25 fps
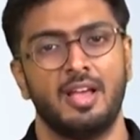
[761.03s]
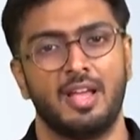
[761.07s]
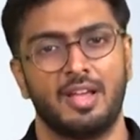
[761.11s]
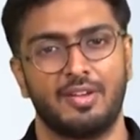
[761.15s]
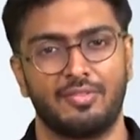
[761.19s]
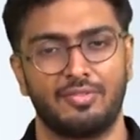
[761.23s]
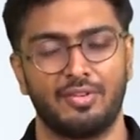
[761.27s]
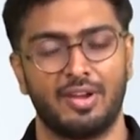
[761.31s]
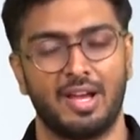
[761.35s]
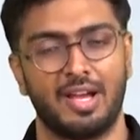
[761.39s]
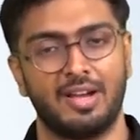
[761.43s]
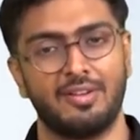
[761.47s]

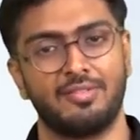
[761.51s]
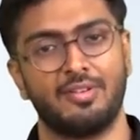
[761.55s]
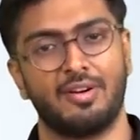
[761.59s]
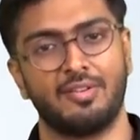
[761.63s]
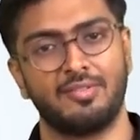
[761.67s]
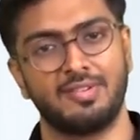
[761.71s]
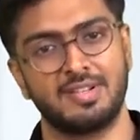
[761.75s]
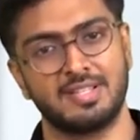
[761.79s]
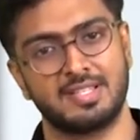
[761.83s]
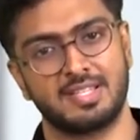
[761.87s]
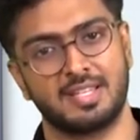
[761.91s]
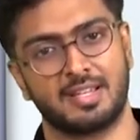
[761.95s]
if you have
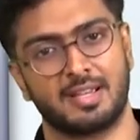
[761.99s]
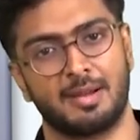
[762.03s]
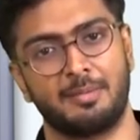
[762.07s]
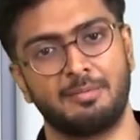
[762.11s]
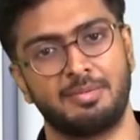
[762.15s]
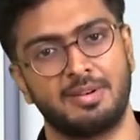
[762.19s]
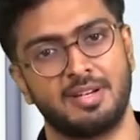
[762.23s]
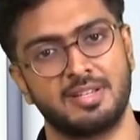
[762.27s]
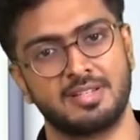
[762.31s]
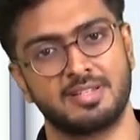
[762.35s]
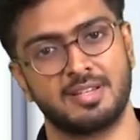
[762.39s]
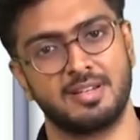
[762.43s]
obviously
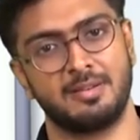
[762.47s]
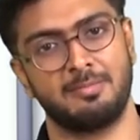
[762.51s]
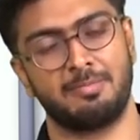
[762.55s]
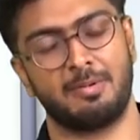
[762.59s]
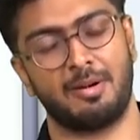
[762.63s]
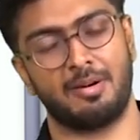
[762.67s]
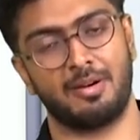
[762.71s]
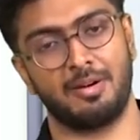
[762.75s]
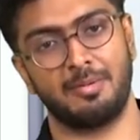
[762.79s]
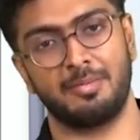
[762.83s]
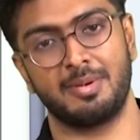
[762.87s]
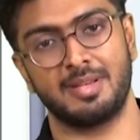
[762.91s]
computational
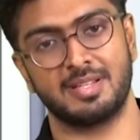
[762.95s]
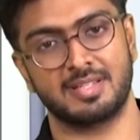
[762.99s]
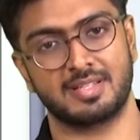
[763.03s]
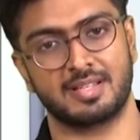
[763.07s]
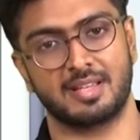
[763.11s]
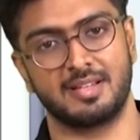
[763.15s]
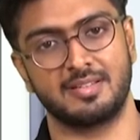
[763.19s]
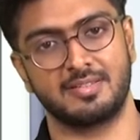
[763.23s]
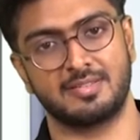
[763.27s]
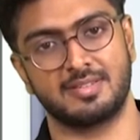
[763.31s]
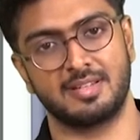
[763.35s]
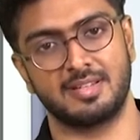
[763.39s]
power based
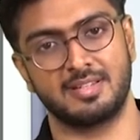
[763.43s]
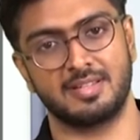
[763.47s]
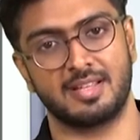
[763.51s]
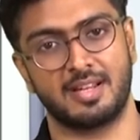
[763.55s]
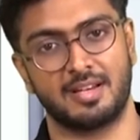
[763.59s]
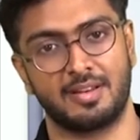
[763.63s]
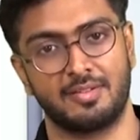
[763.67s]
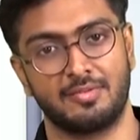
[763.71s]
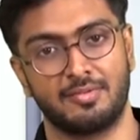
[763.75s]
constraints that